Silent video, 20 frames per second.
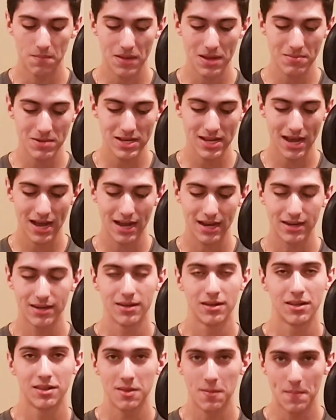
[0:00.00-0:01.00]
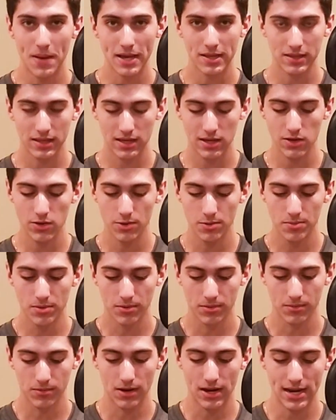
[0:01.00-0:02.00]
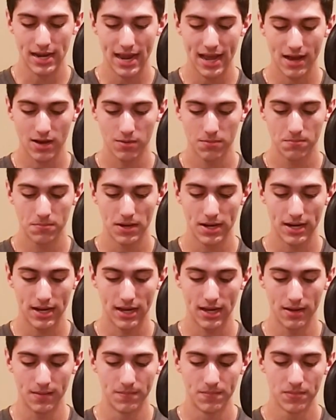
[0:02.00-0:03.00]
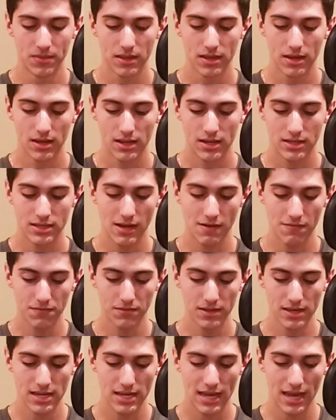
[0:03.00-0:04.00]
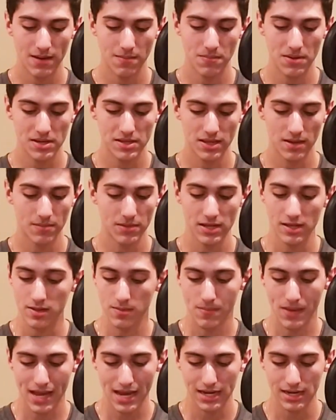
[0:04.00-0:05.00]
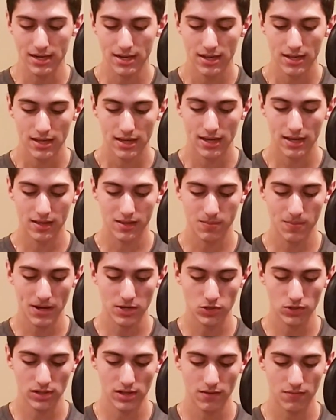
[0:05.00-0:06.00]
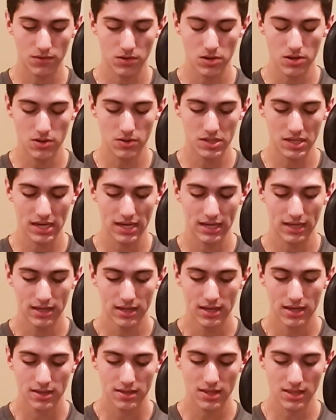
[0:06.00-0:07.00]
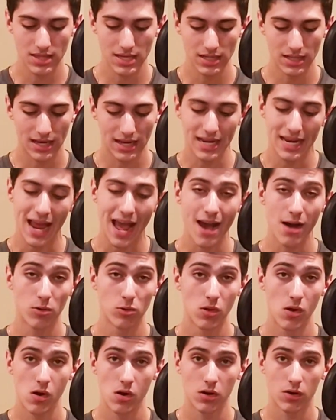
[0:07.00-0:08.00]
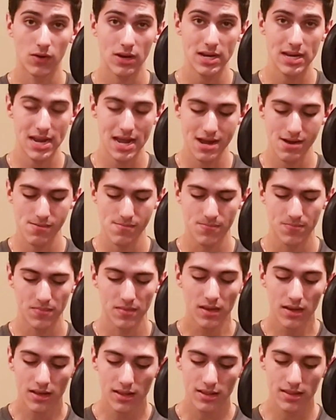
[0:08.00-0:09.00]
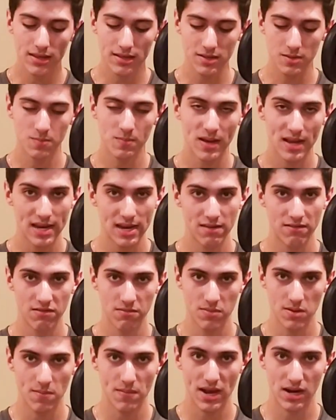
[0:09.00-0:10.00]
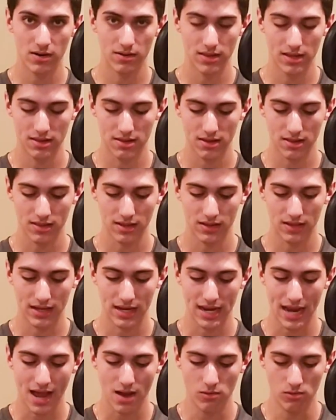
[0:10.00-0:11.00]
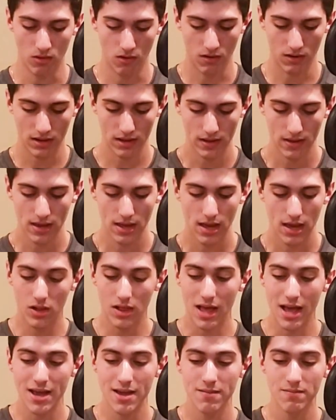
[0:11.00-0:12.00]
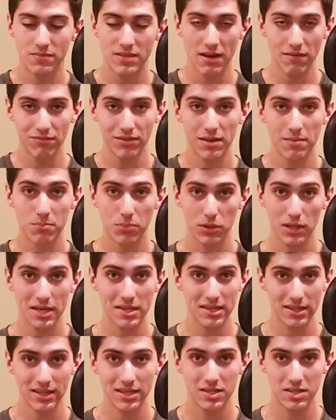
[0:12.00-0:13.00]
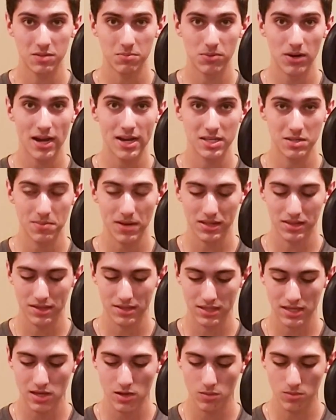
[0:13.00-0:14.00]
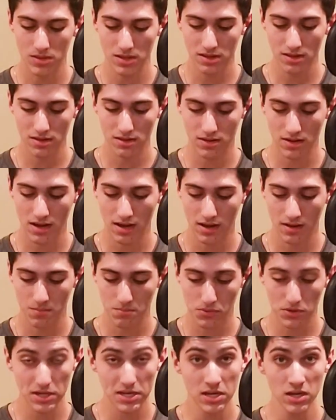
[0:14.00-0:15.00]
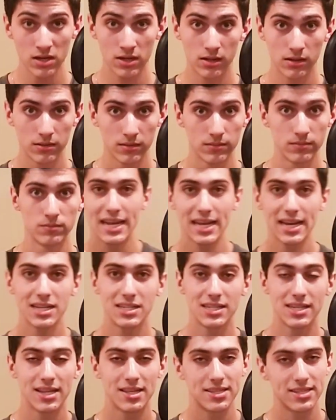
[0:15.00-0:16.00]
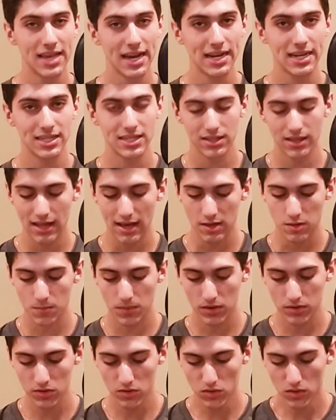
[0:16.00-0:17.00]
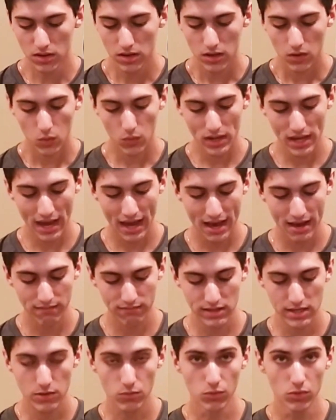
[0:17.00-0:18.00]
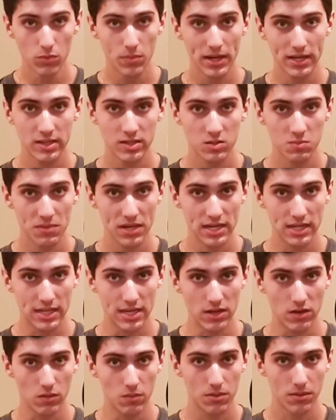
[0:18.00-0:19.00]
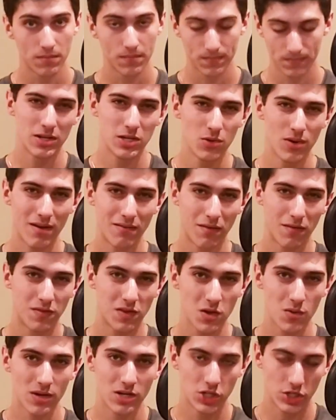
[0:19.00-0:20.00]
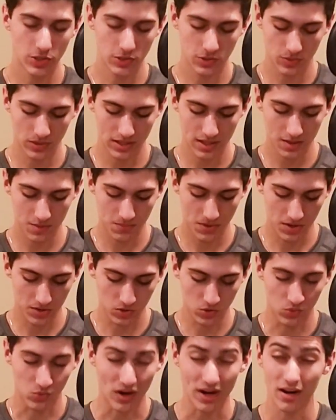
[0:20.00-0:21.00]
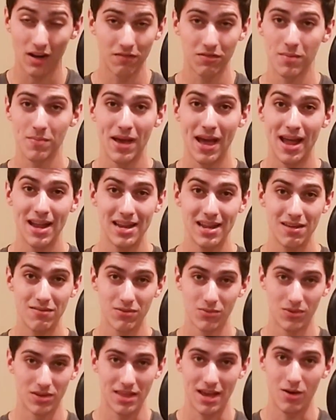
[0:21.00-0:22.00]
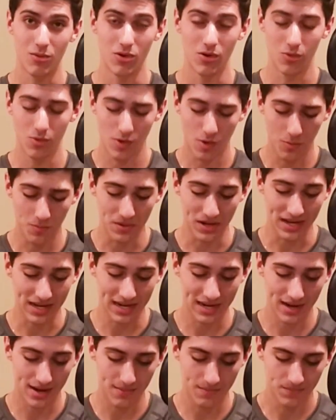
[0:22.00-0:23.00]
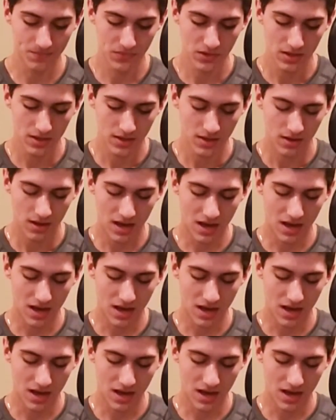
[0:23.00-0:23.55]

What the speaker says: Maybe not the best cube right now, but definitely can be somebody's main, especially if you're using something like an Oolong right now. This might even be better than something like an Oolong. Well, I am definitely pleasantly surprised about this cube. This is pretty good. Getting into the second to last puzzle, we have the Rubik's Speed Cube. So I do have a few issues with this puzzle right off the bat, even without opening it up.